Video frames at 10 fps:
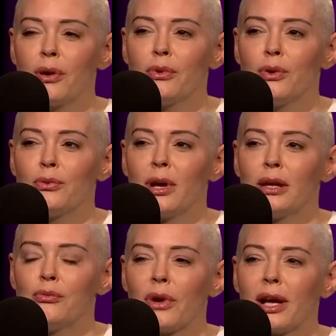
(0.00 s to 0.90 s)
i won't
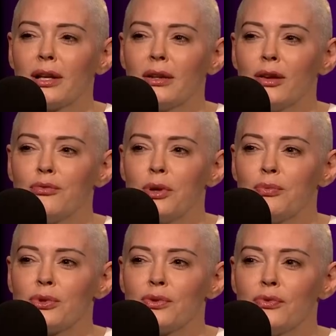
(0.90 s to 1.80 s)
win but i can give
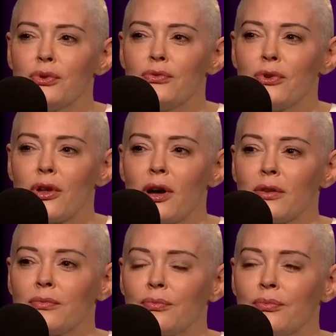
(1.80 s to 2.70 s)
people some food for thought